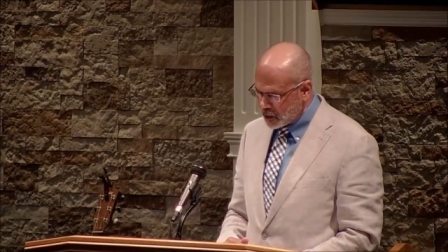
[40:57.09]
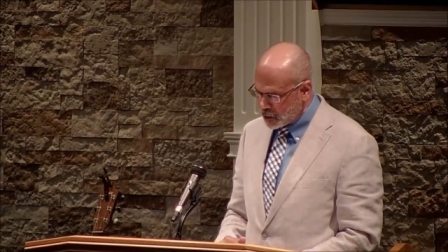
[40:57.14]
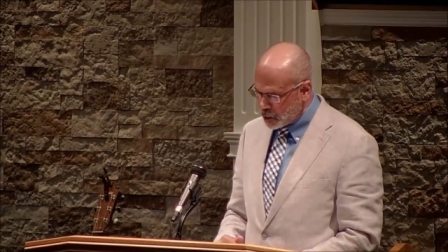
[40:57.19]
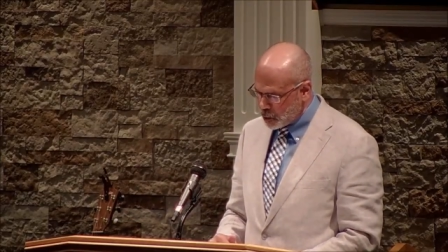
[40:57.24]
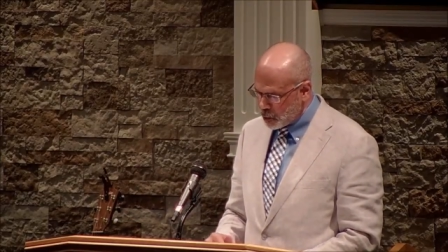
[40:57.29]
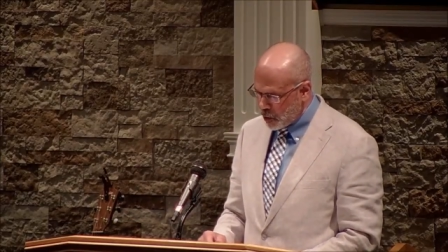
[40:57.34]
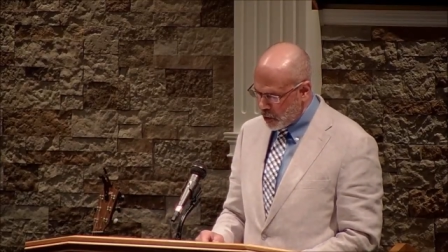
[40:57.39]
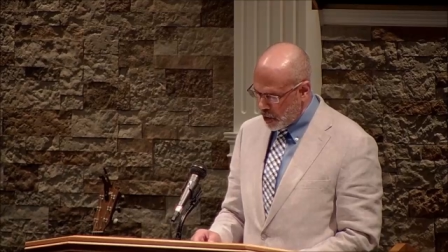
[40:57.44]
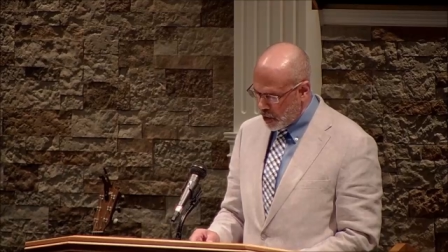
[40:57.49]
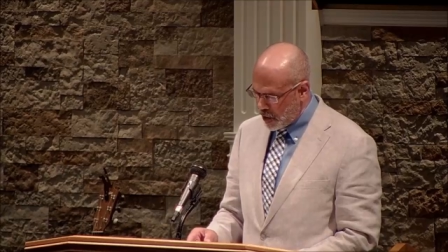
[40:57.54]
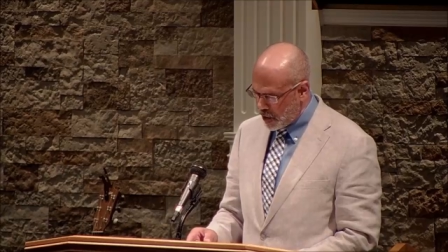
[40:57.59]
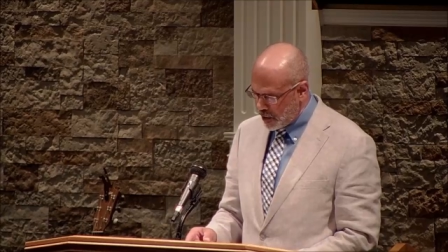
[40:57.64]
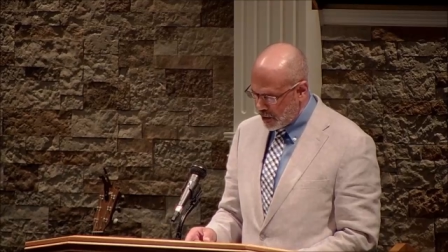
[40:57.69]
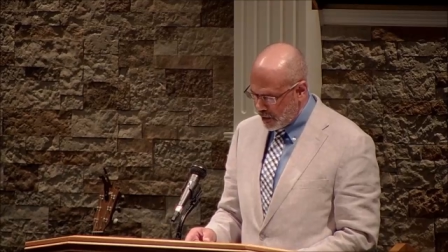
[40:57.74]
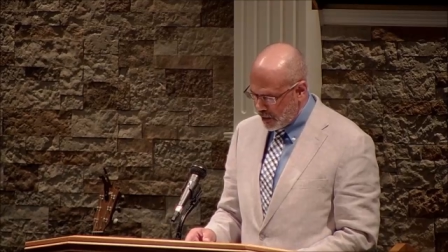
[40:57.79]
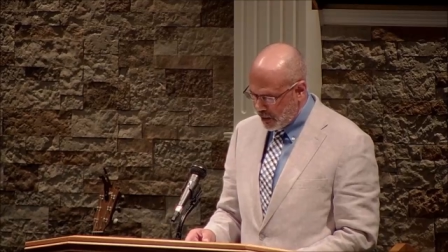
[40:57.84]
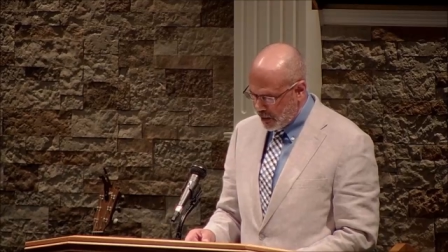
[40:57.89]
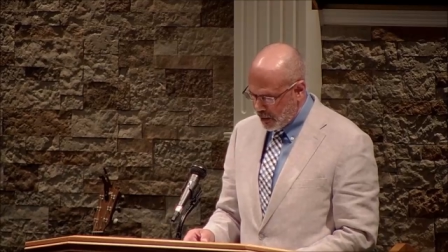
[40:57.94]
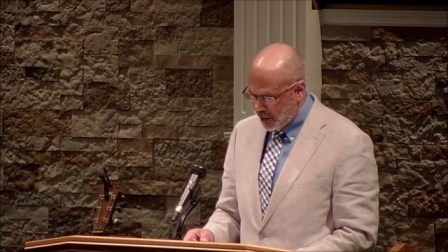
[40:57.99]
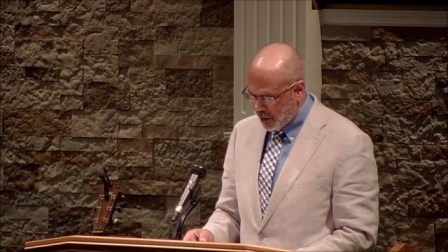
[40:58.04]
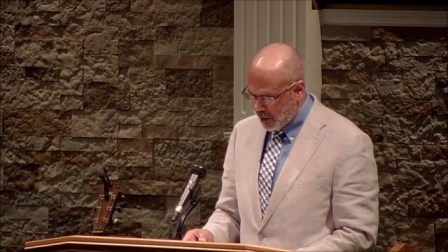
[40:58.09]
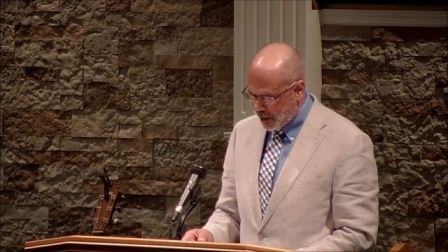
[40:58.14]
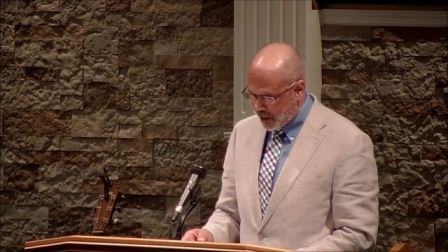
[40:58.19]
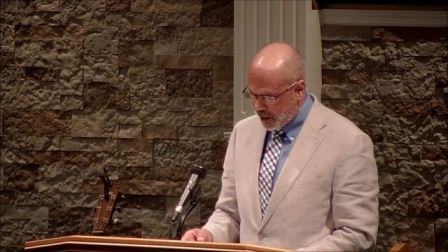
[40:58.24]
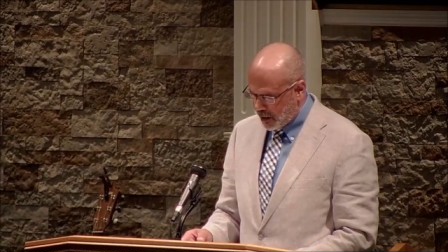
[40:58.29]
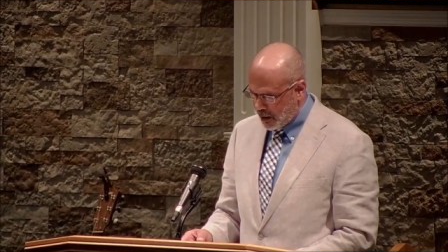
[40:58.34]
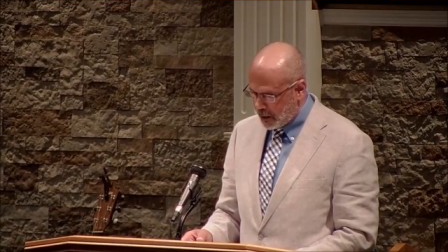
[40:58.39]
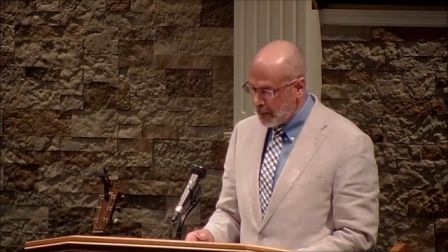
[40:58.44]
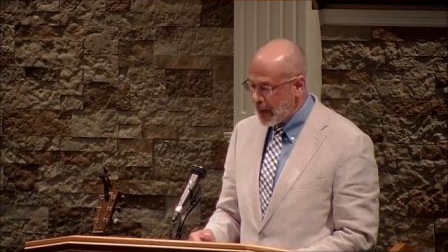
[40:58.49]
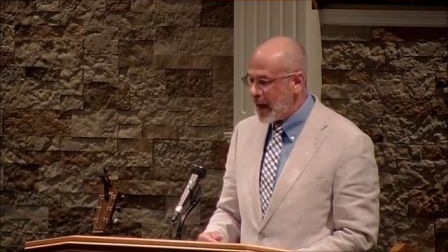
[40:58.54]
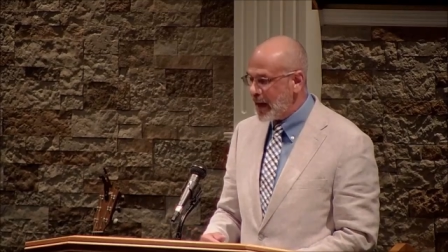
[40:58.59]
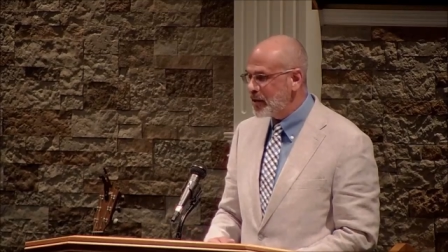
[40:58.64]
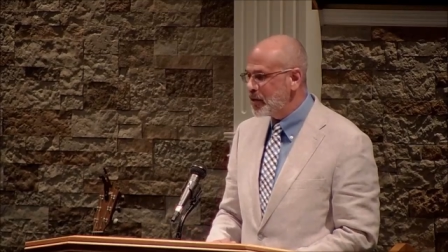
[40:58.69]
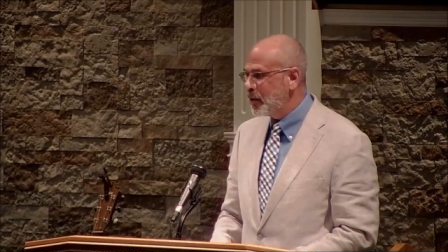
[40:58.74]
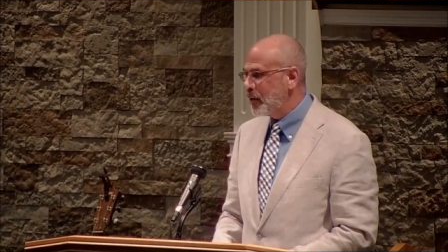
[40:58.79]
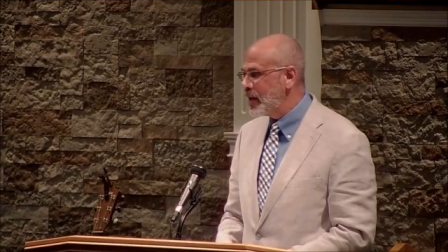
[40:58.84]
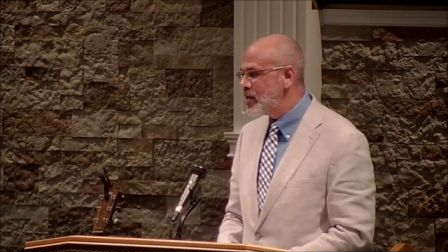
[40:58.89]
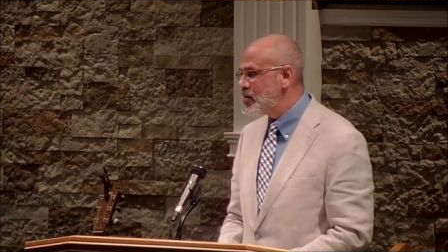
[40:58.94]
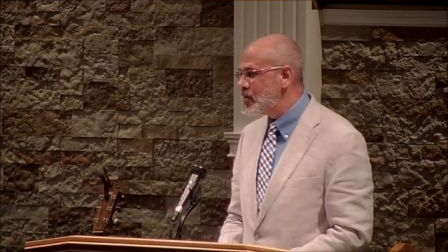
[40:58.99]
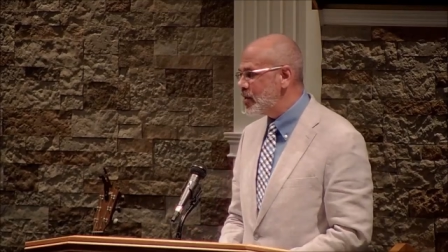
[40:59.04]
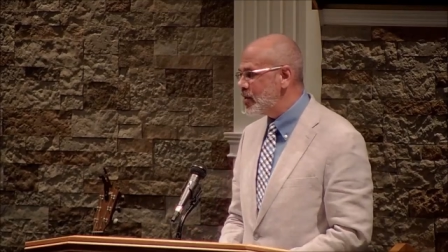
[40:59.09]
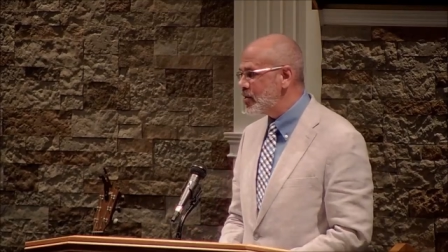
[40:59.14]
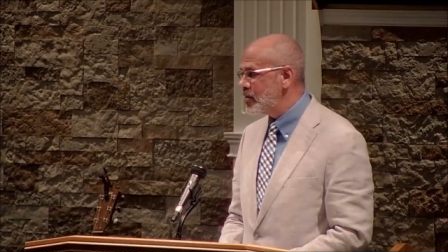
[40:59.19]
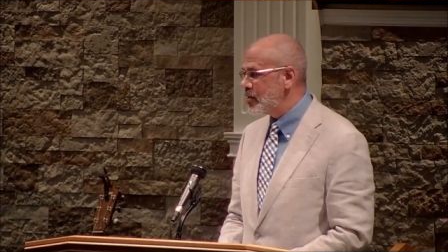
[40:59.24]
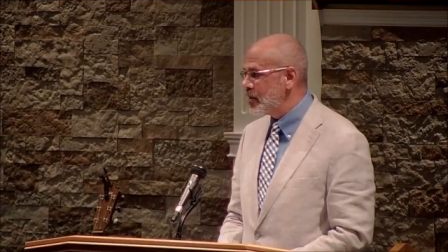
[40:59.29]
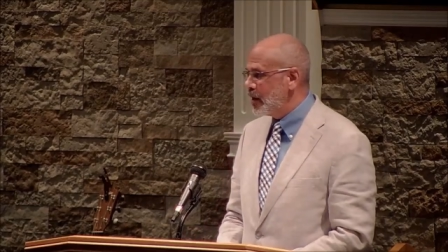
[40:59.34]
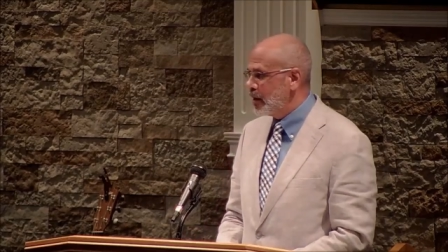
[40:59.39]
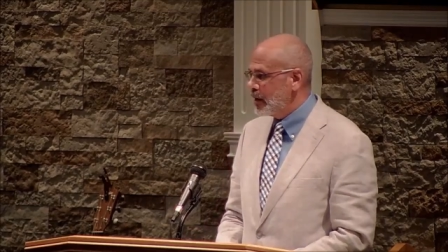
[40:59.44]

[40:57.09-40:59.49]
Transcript: the word uh, amanuensis,